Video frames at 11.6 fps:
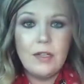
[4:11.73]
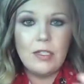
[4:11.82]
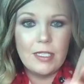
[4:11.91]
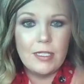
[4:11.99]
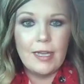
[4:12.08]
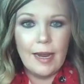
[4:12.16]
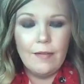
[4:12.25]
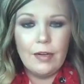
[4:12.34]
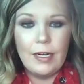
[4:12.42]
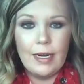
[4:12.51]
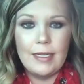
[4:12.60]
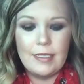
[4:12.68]
used this
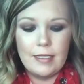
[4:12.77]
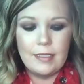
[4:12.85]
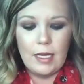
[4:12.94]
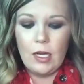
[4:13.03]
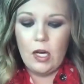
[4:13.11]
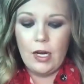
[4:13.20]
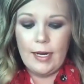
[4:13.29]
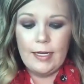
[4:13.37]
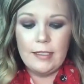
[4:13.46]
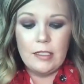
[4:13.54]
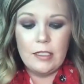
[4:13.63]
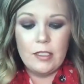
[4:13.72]
every day since I got it.
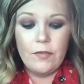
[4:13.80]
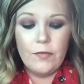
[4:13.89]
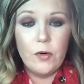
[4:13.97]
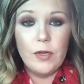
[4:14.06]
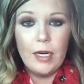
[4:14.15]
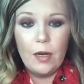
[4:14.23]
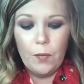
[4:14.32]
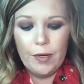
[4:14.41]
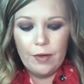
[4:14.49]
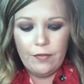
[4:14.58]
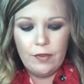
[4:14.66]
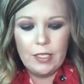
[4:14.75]
It's the Sephora
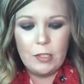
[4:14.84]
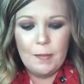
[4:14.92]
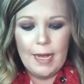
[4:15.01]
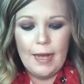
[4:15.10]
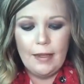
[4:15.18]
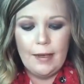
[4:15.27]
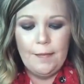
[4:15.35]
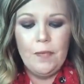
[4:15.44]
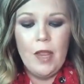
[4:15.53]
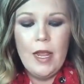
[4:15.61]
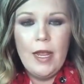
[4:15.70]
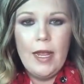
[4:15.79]
Winter Flush Palette.
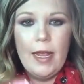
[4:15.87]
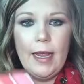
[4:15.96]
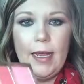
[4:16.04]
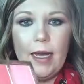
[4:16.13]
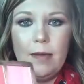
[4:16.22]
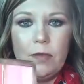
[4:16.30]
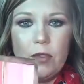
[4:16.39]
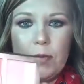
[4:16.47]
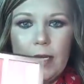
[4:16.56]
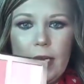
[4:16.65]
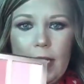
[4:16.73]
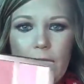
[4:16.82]
It comes
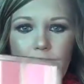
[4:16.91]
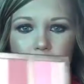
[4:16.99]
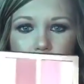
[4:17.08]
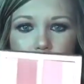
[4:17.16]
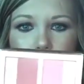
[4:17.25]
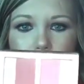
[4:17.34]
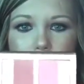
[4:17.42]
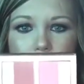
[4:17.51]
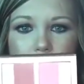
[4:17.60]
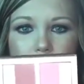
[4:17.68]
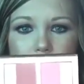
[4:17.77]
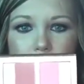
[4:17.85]
with 4
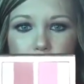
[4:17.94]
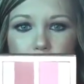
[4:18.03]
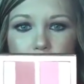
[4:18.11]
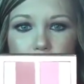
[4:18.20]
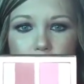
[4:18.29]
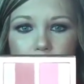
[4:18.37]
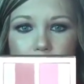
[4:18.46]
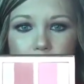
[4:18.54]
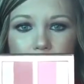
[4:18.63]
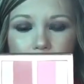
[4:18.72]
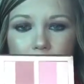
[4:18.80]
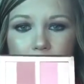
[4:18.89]
blushes with
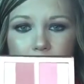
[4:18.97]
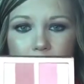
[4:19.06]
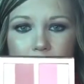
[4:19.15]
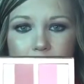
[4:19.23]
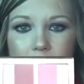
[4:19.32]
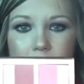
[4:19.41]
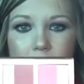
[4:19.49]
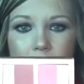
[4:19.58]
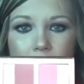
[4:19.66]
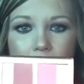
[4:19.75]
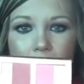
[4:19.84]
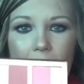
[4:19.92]
coordinating highlights.
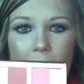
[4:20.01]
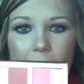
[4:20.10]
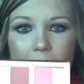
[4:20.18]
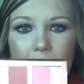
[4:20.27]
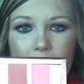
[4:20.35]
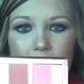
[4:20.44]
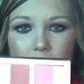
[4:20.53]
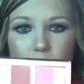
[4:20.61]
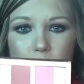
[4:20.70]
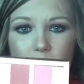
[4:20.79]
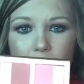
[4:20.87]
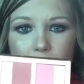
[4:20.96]
I like to just
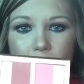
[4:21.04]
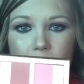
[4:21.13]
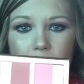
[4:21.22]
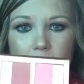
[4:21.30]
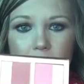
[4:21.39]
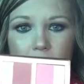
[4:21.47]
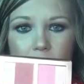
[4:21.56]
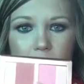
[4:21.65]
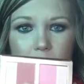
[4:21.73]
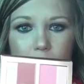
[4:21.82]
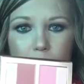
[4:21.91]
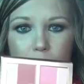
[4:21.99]
swirl my brush
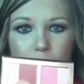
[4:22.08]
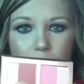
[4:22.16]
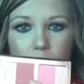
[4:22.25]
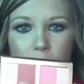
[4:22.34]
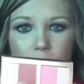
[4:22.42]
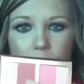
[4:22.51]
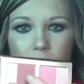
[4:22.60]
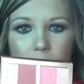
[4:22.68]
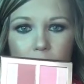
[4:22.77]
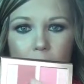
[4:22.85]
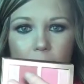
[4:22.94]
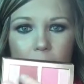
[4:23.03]
into both
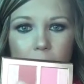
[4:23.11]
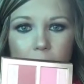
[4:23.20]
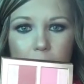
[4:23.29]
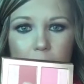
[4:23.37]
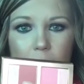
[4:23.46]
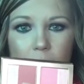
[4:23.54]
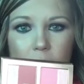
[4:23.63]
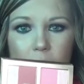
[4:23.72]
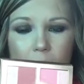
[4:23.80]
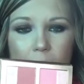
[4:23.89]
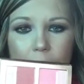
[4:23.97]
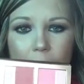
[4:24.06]
the blush
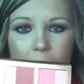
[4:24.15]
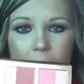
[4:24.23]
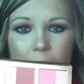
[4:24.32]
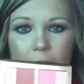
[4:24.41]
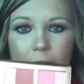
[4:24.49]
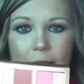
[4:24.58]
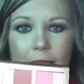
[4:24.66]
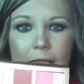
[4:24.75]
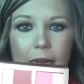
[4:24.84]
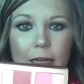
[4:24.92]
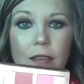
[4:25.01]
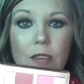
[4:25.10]
and the highlight
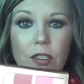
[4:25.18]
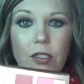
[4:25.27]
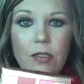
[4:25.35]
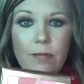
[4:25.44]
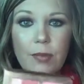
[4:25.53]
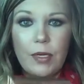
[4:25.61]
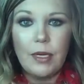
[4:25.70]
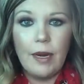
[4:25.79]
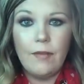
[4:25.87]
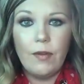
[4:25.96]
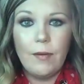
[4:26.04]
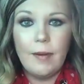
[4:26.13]
and just put it
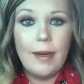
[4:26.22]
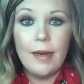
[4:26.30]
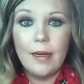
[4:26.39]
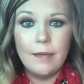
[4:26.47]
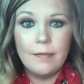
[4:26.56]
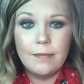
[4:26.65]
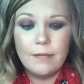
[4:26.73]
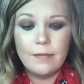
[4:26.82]
everywhere.